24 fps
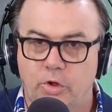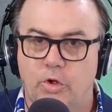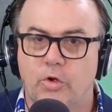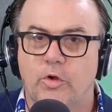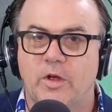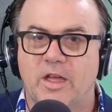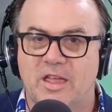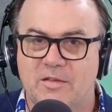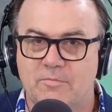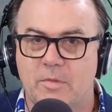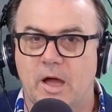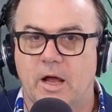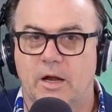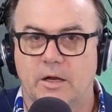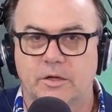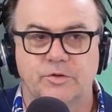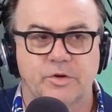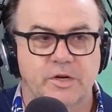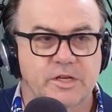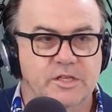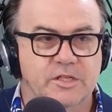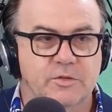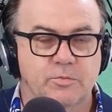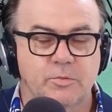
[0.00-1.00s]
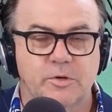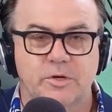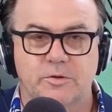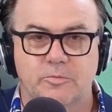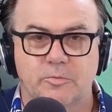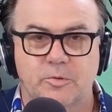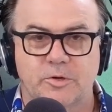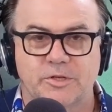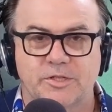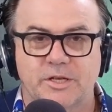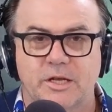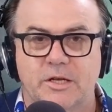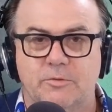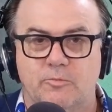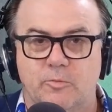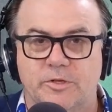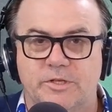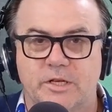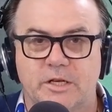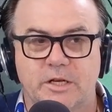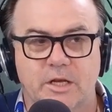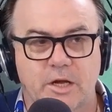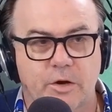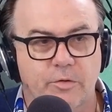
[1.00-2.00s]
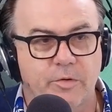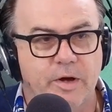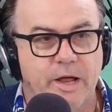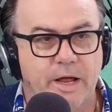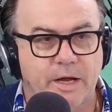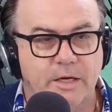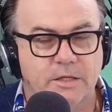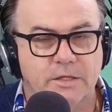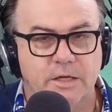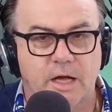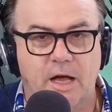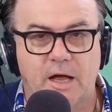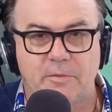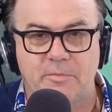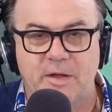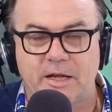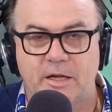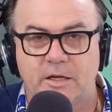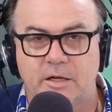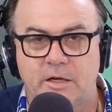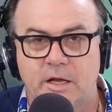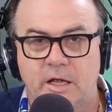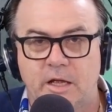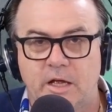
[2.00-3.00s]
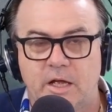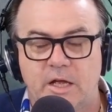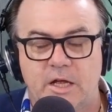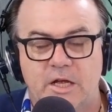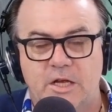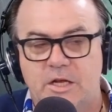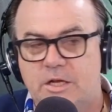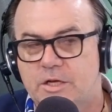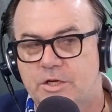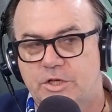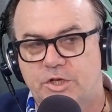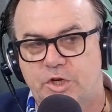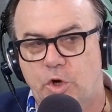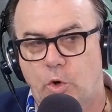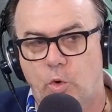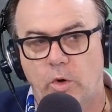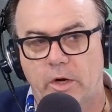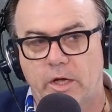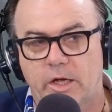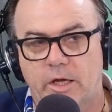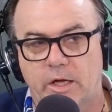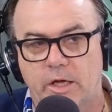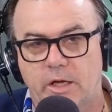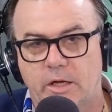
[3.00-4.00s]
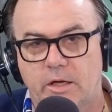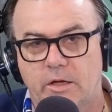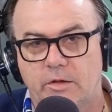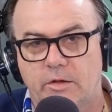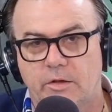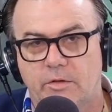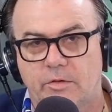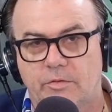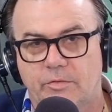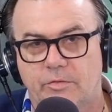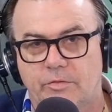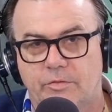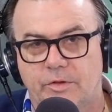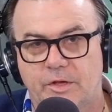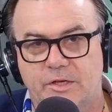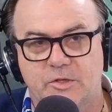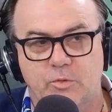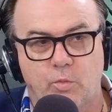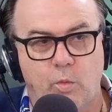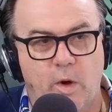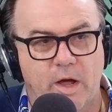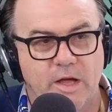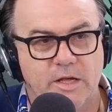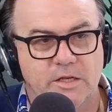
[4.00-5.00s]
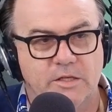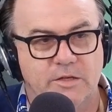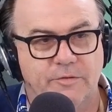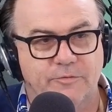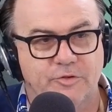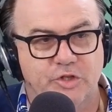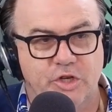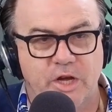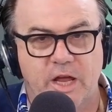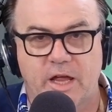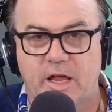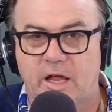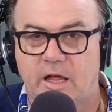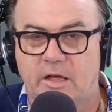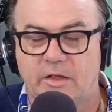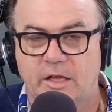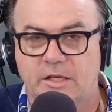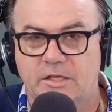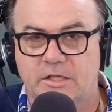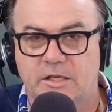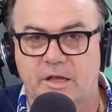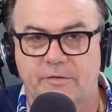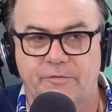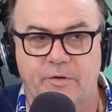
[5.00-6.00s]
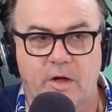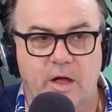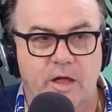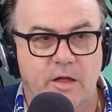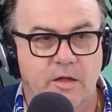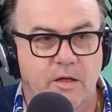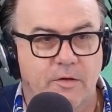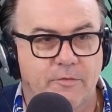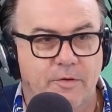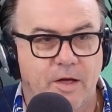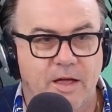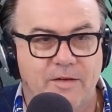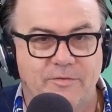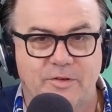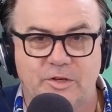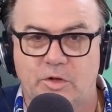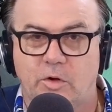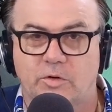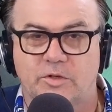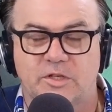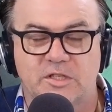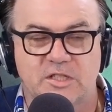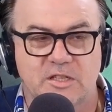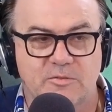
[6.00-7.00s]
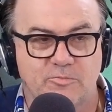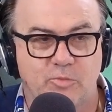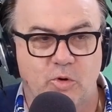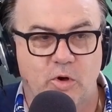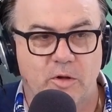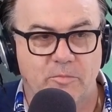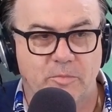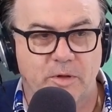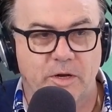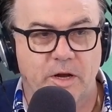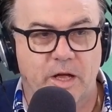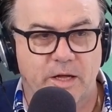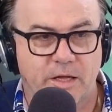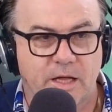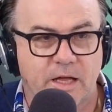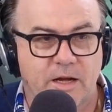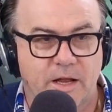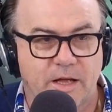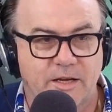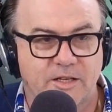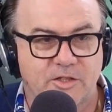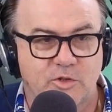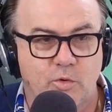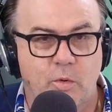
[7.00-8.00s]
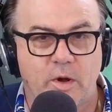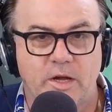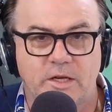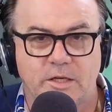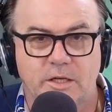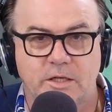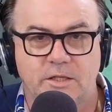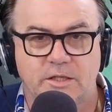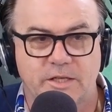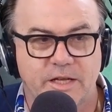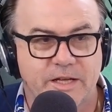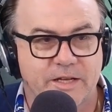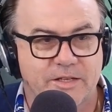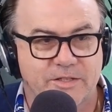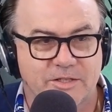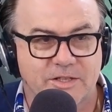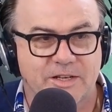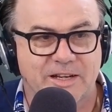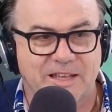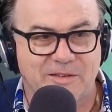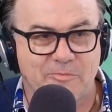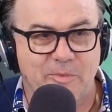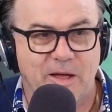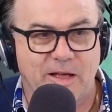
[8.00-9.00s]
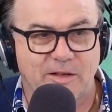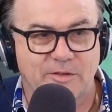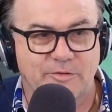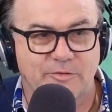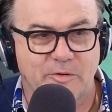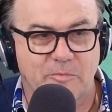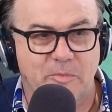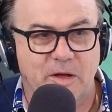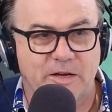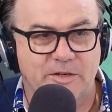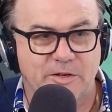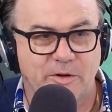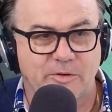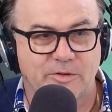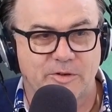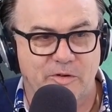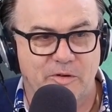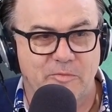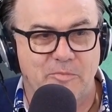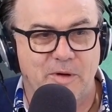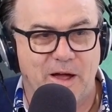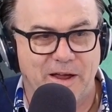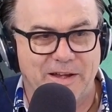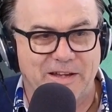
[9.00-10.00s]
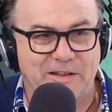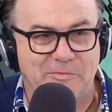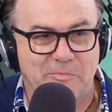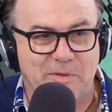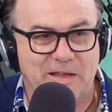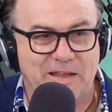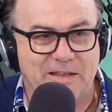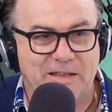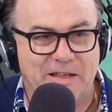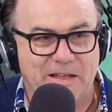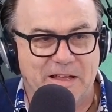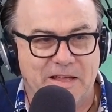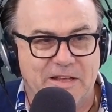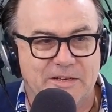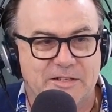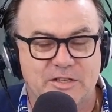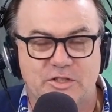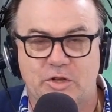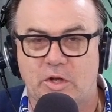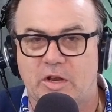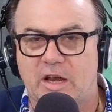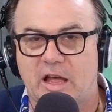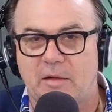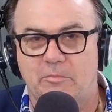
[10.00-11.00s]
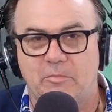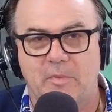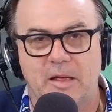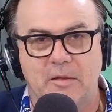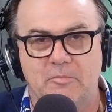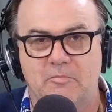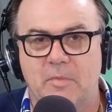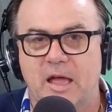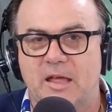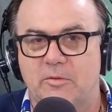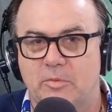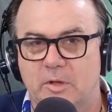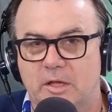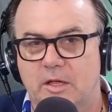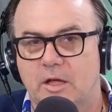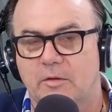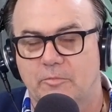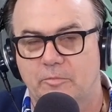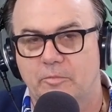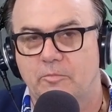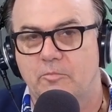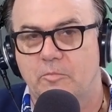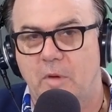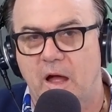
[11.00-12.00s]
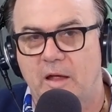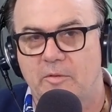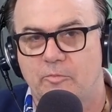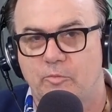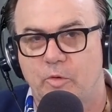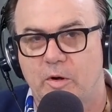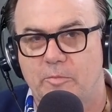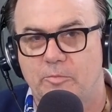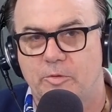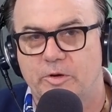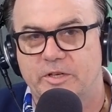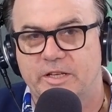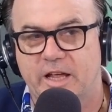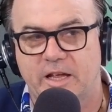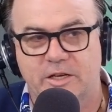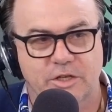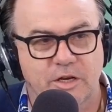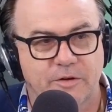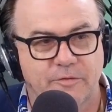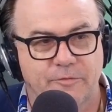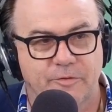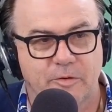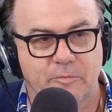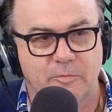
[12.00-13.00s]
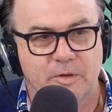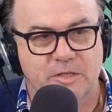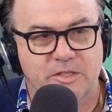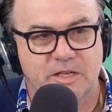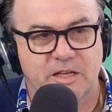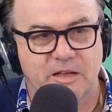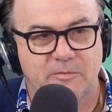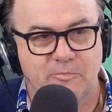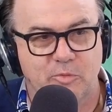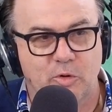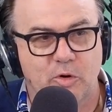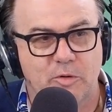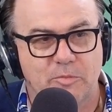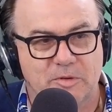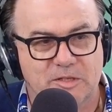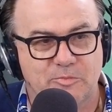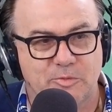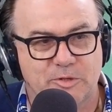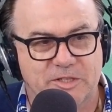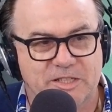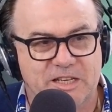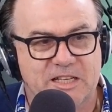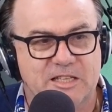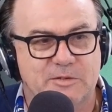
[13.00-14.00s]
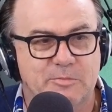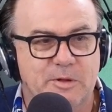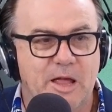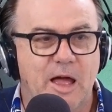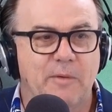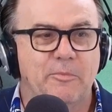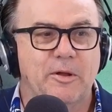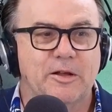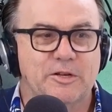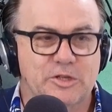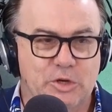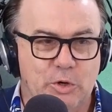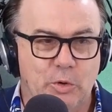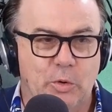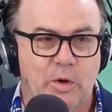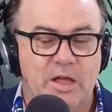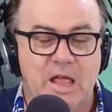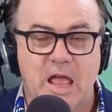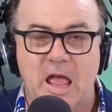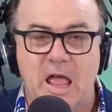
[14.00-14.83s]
Her email address was incorrect. I mean, surely there's ways of checking this. If I have a doctor's appointment, I get like 20 texts and emails from my doctor reminding me to turn up. Maybe my reputation for missing appointments precedes me. I'm not sure.